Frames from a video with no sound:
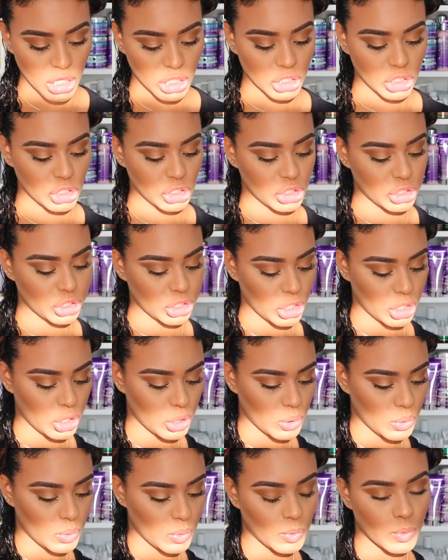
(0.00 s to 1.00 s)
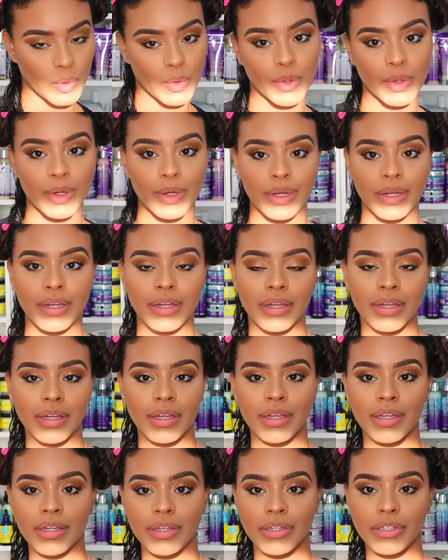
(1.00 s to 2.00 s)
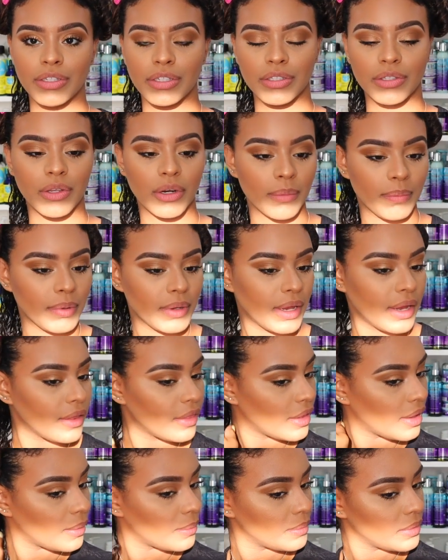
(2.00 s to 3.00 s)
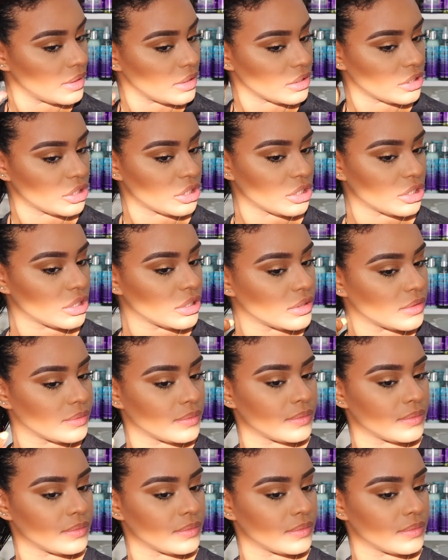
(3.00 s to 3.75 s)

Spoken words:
So just going to apply that much.